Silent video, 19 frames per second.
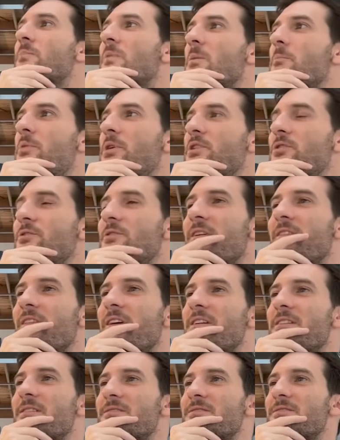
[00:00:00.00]
But you're not,
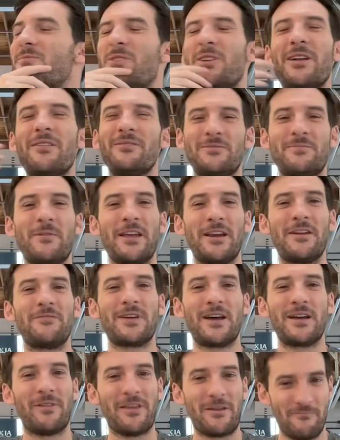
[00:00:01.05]
like, spending enough
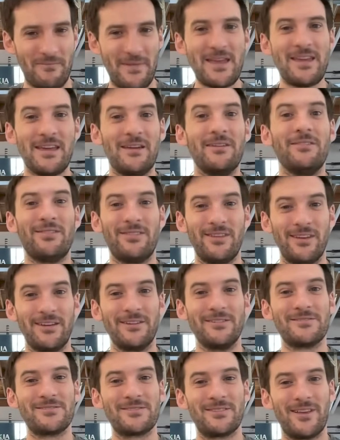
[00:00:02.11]
time, like, making things.
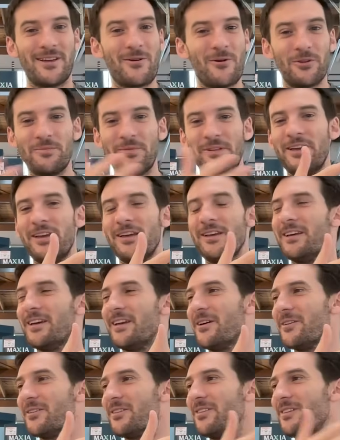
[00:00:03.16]
Like, ultimately,
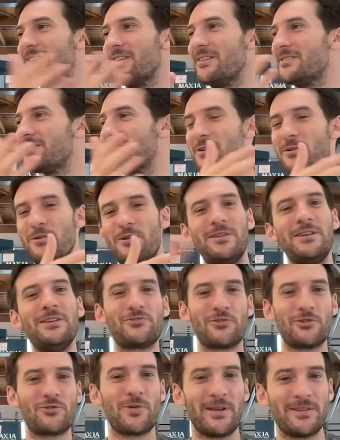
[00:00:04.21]
the thing, it's, like, needs
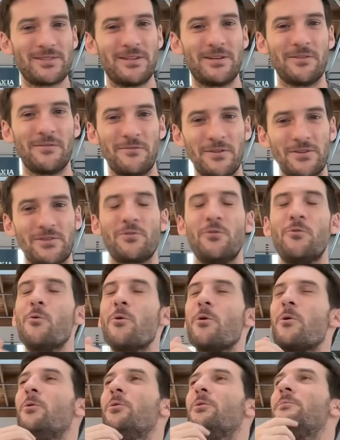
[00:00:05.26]
to translate to the physical
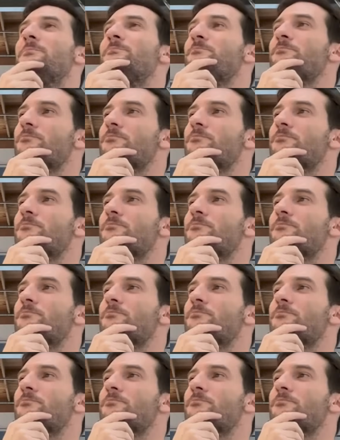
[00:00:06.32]
world.